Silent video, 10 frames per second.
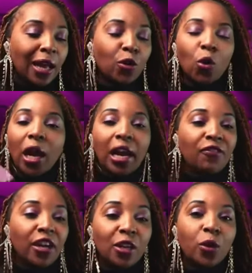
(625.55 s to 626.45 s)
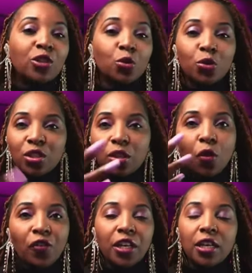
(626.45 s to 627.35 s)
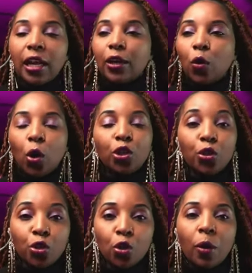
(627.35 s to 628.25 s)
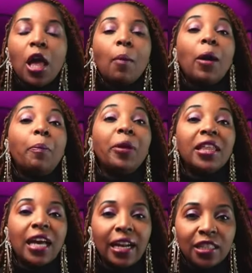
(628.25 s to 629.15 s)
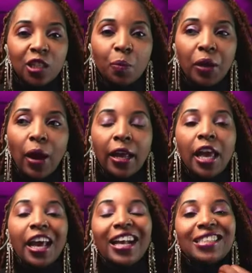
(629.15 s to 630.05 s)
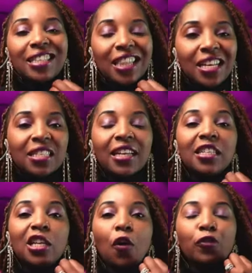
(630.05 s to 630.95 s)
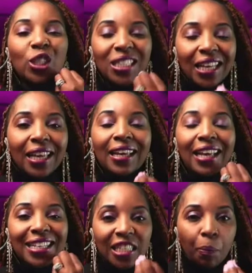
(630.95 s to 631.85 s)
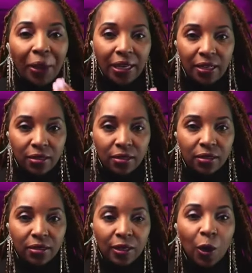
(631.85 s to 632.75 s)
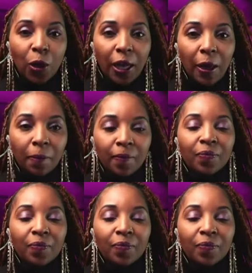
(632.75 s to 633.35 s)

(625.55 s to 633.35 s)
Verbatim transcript: I don't know. I can't find a way to use it over here, like on YouTube. But be that as it may, right? It's this idea of seeking independence, okay?